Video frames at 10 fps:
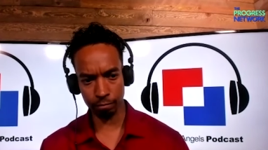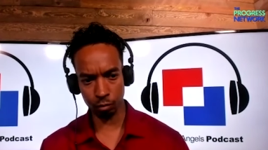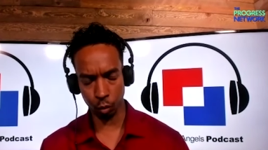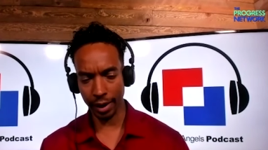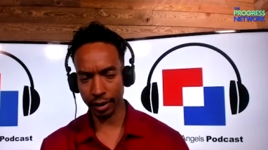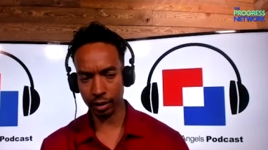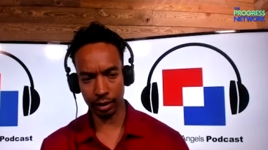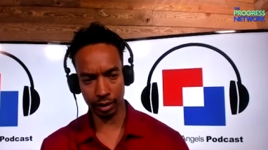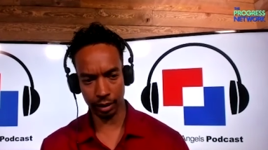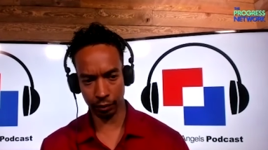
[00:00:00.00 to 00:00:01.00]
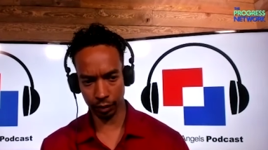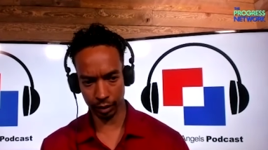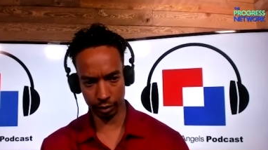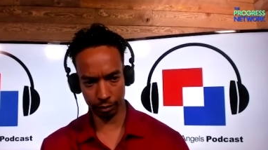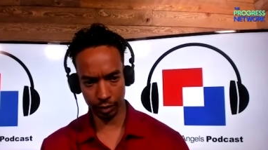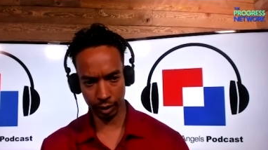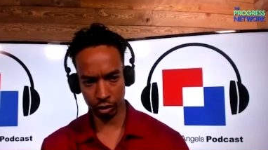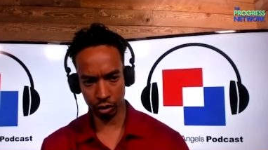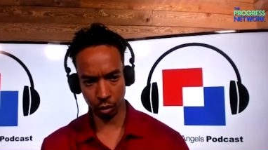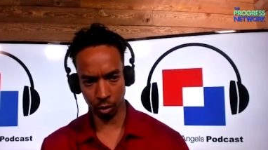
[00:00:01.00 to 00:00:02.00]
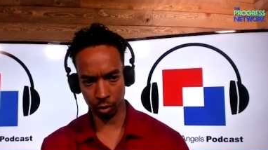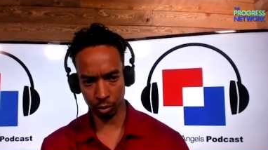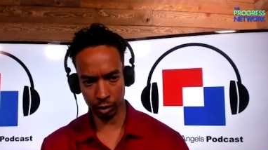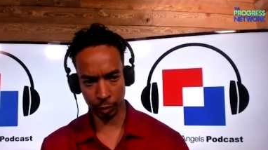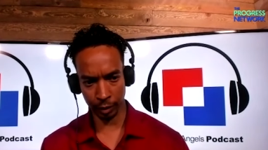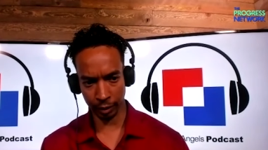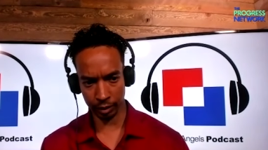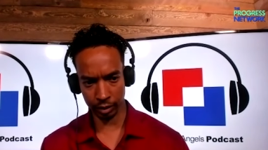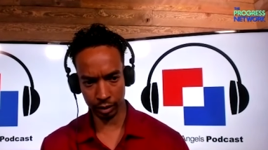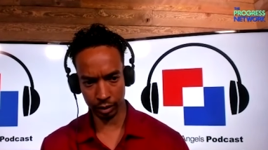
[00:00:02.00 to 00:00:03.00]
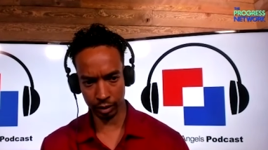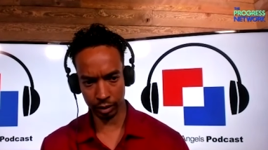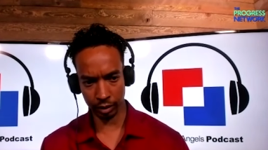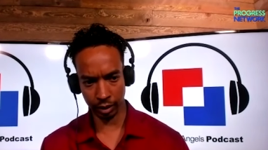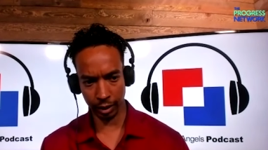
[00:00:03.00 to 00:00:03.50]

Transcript: radically different historical experiences,